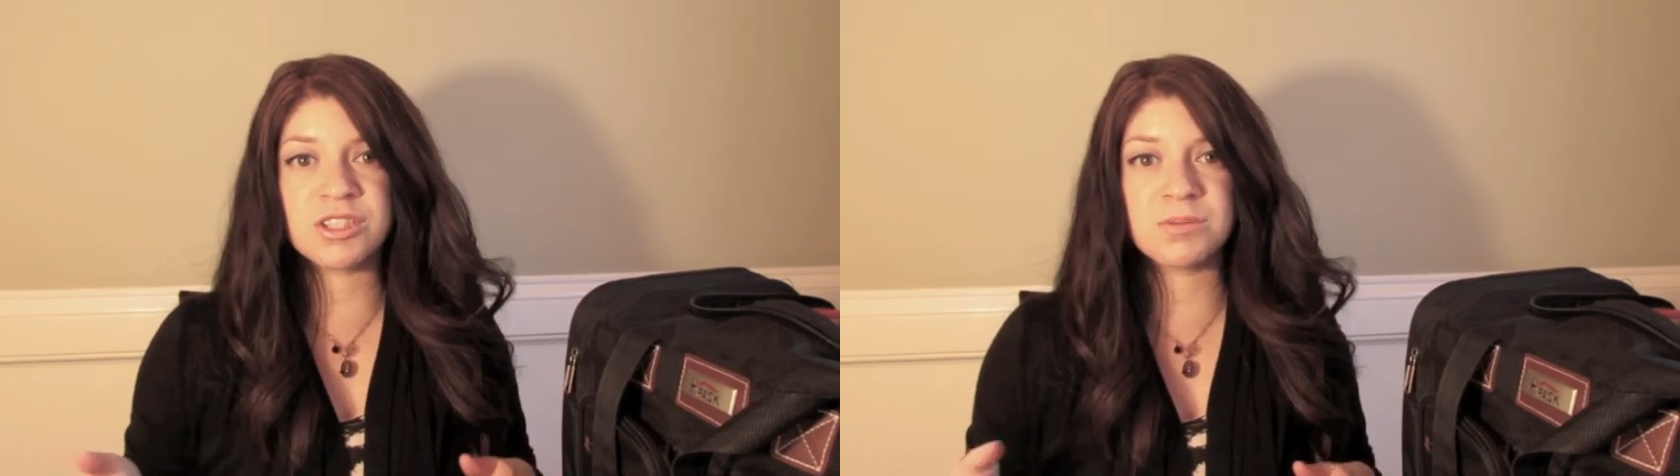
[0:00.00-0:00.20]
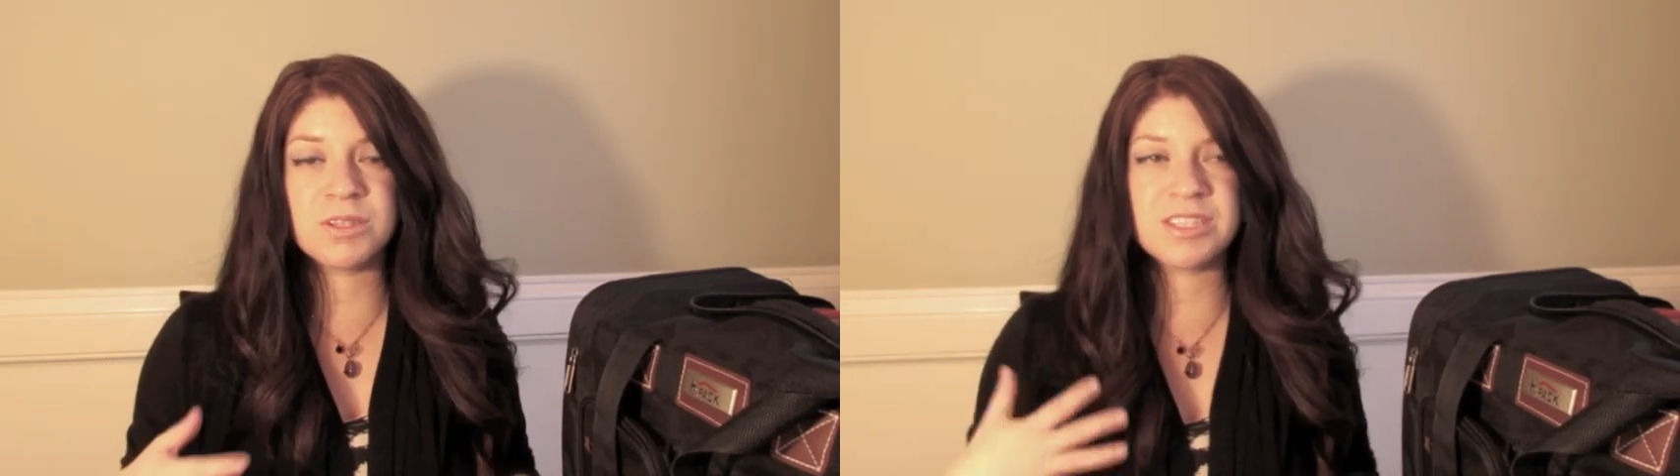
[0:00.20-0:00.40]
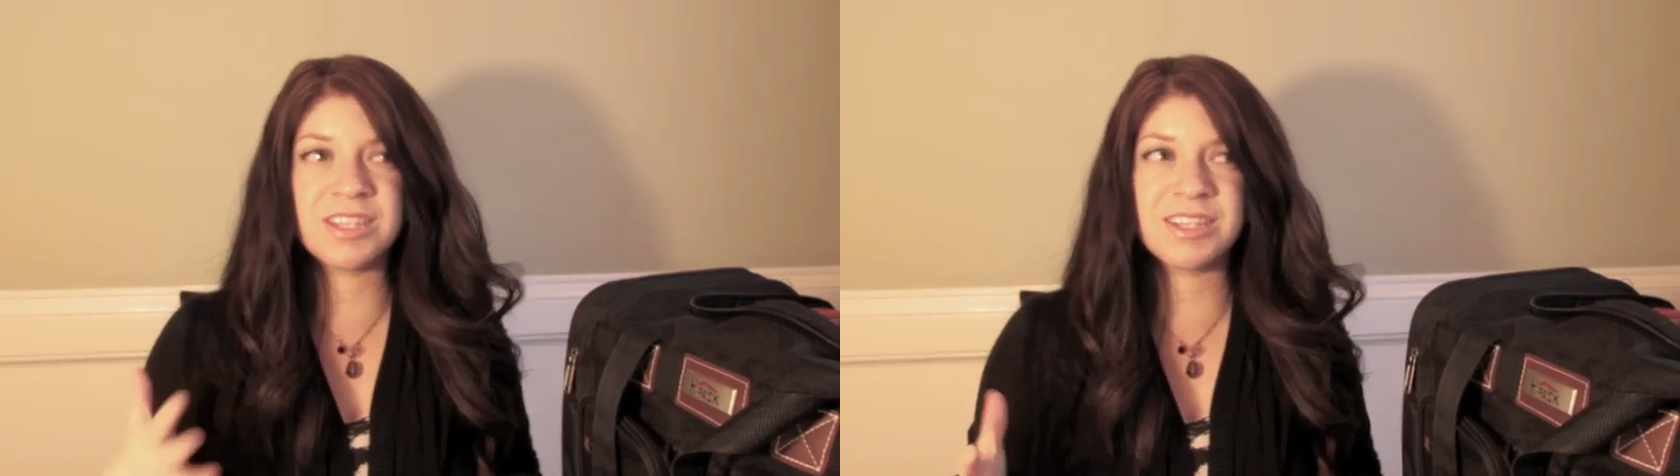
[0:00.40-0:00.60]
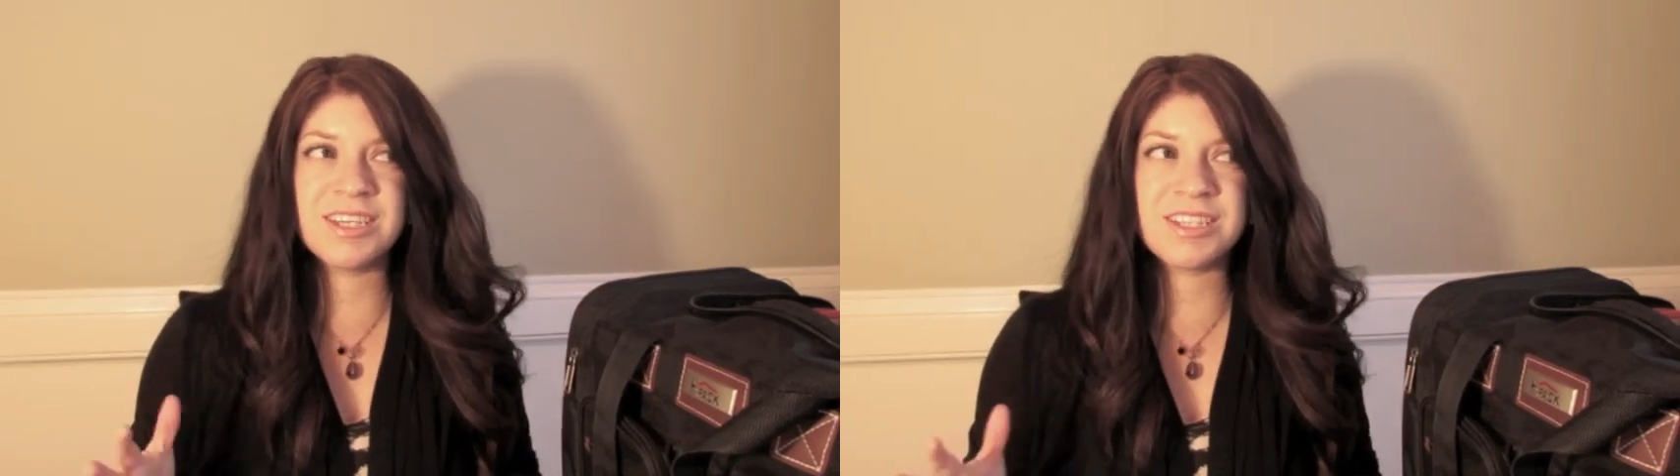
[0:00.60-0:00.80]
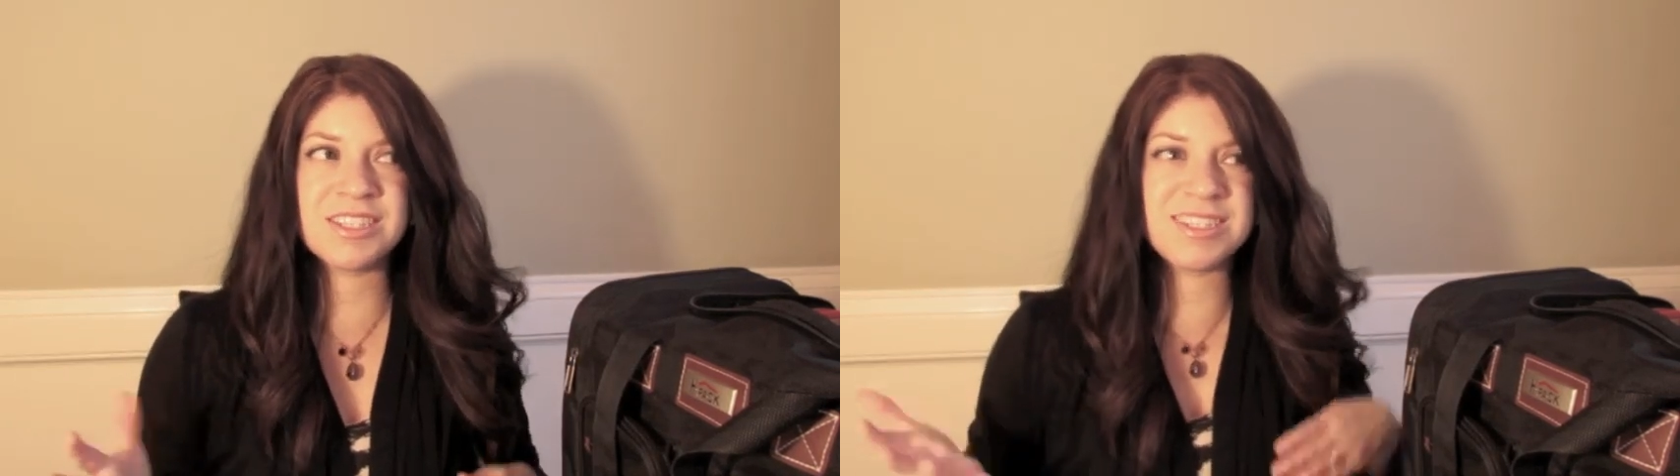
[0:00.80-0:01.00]
just because I
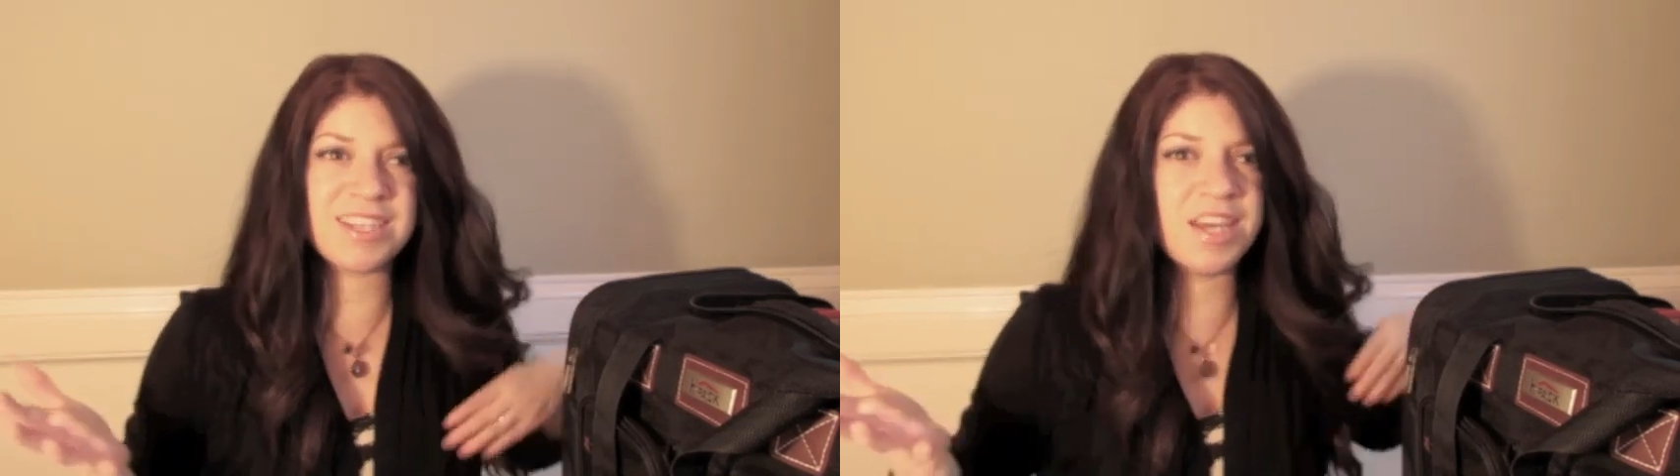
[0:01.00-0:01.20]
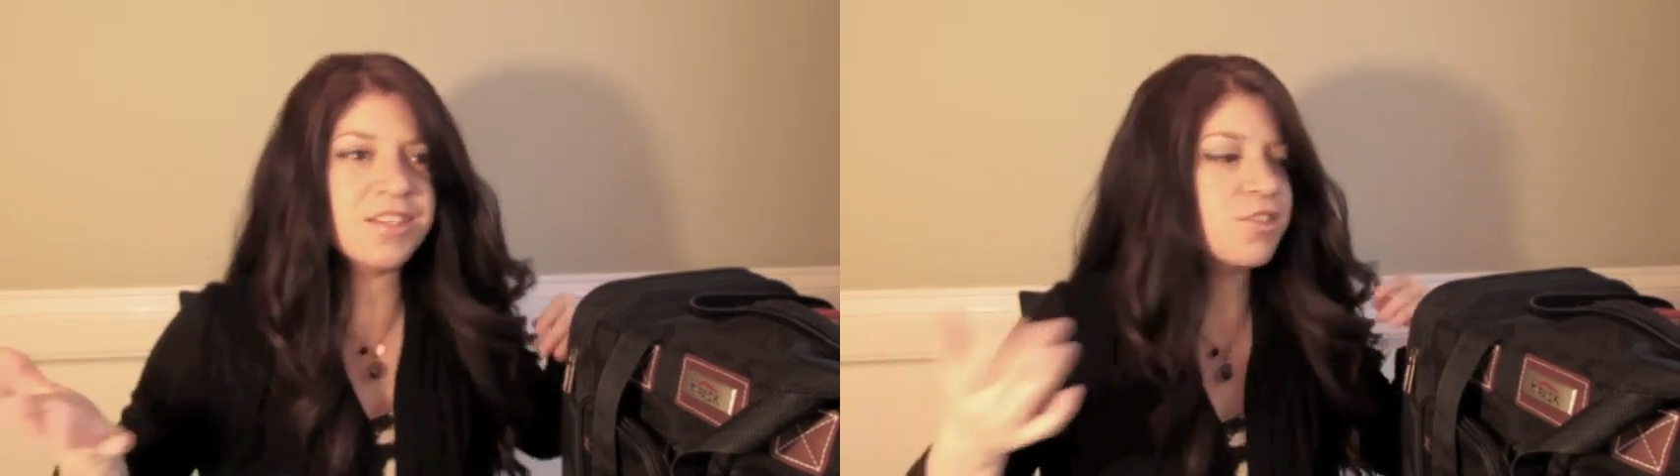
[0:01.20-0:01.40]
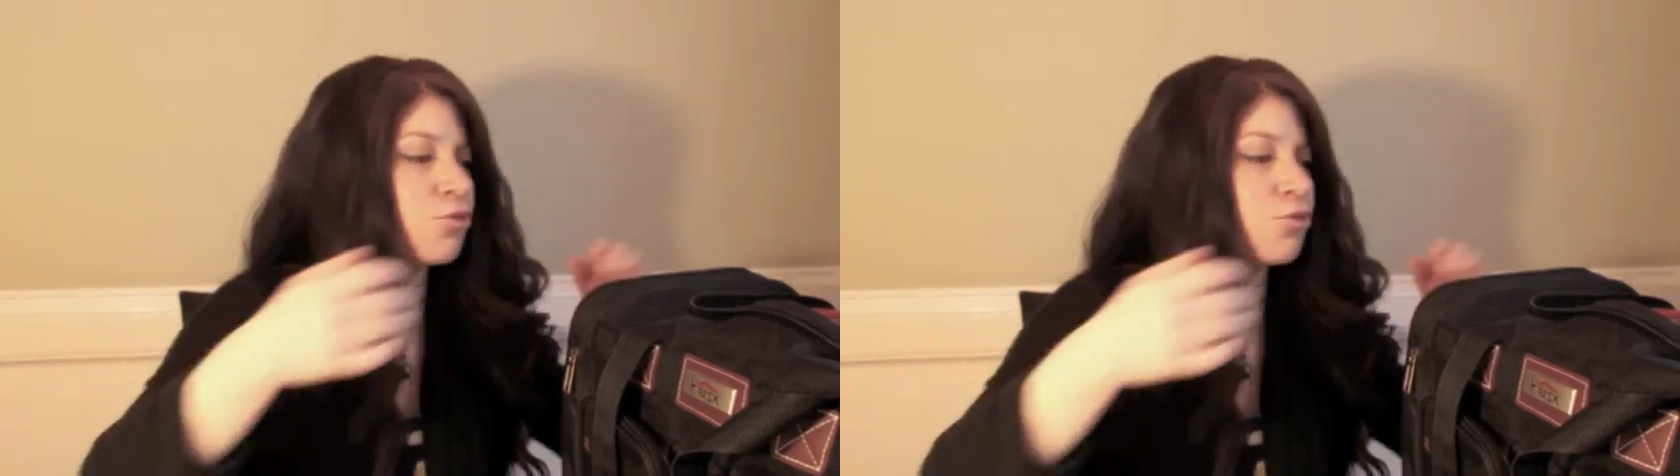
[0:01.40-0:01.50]
think it just takes